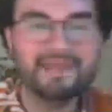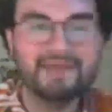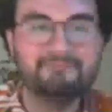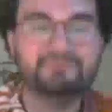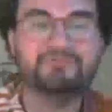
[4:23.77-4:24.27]

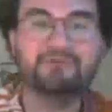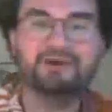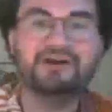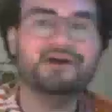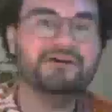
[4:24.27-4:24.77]
But the word
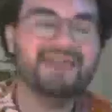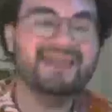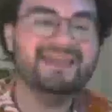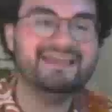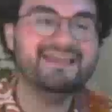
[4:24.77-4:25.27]

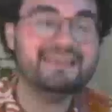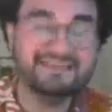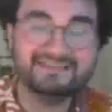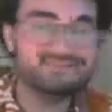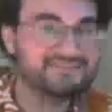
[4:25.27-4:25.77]
okay
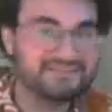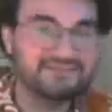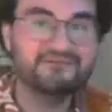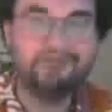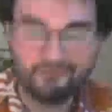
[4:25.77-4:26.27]
is
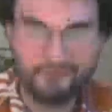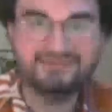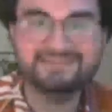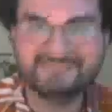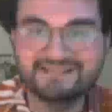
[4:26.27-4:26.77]
one
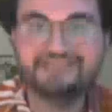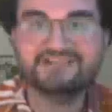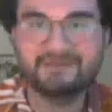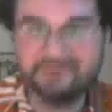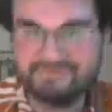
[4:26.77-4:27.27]
such
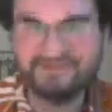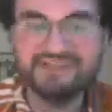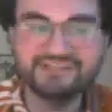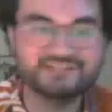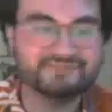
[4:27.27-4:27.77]
abbreviation.